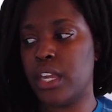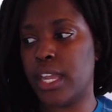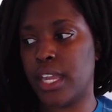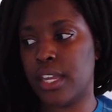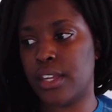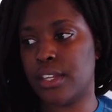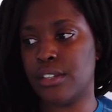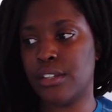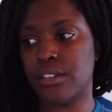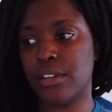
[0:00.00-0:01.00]
and
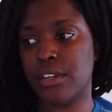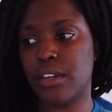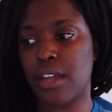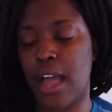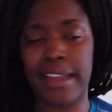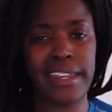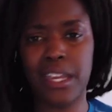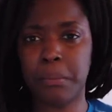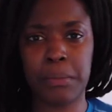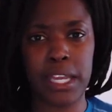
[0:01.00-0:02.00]
I
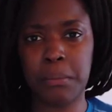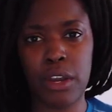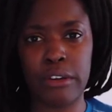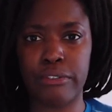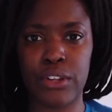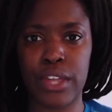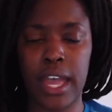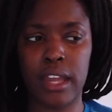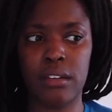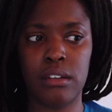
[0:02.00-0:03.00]
can't blame her for
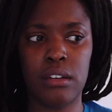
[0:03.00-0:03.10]
that,